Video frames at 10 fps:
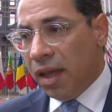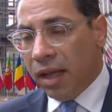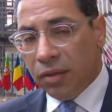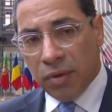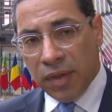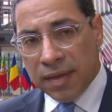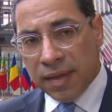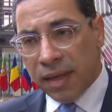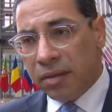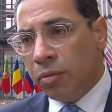And to
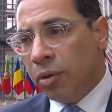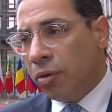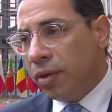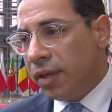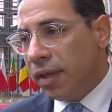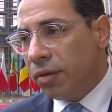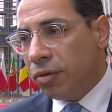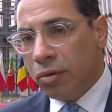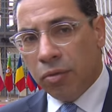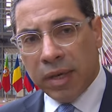this end, we'll continue
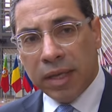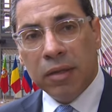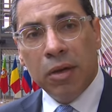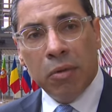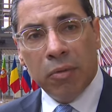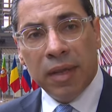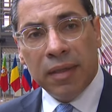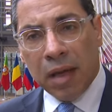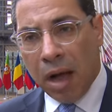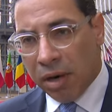to work
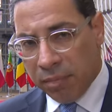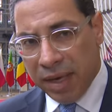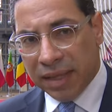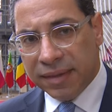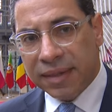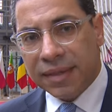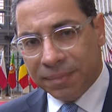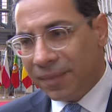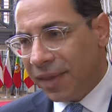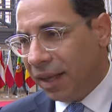with our partners.
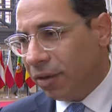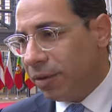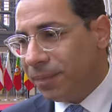Thank you.